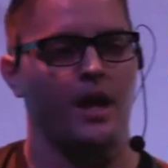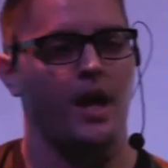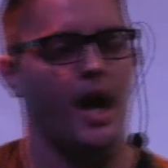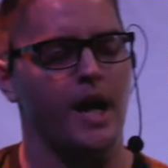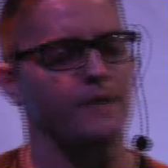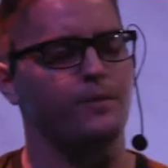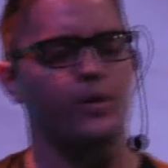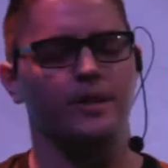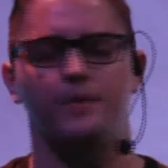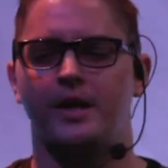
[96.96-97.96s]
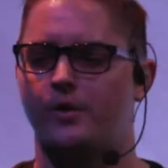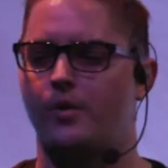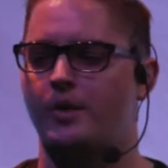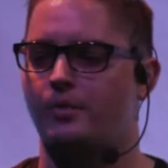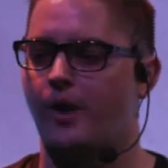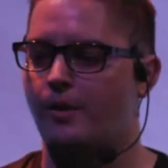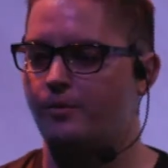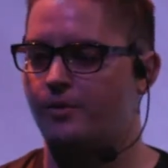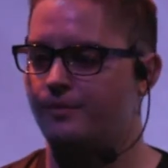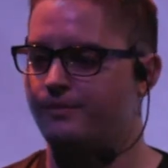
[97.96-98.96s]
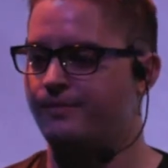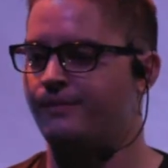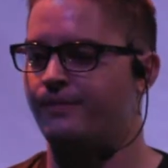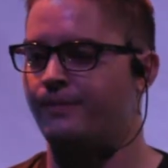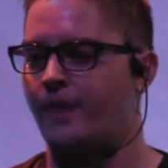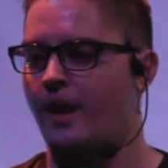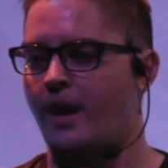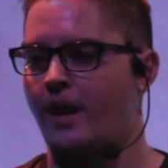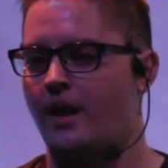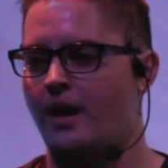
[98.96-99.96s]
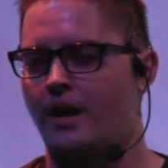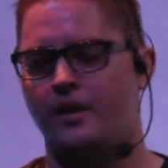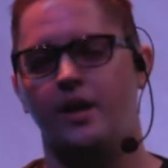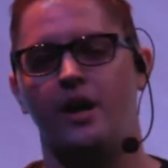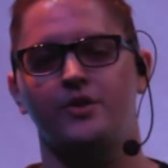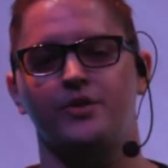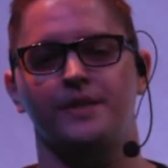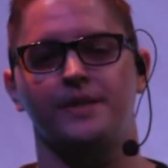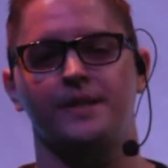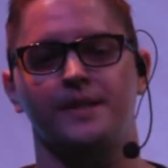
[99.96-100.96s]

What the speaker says: I avoided my growing problem, unconscious